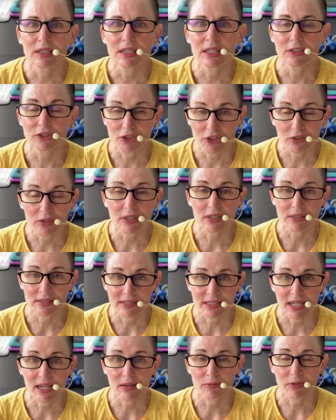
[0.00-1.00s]
Judy,
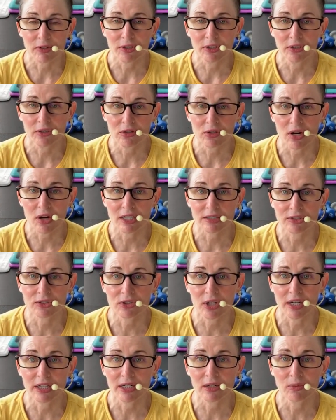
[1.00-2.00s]
same for you. Cross
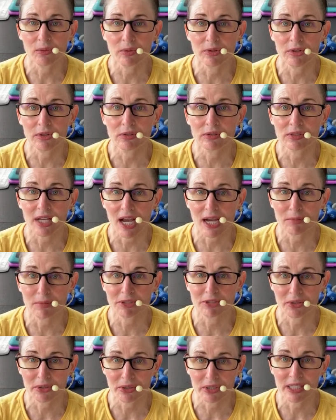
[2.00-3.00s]
training with you is
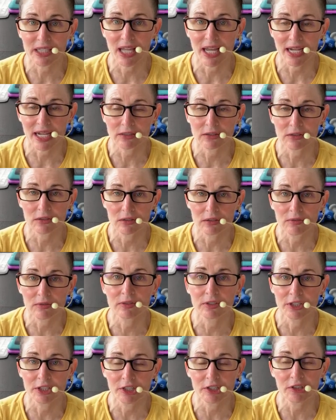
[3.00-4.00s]
absolutely the answer for
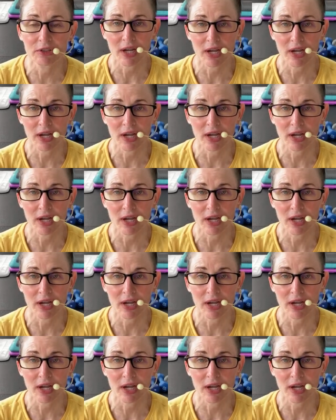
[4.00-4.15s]
you.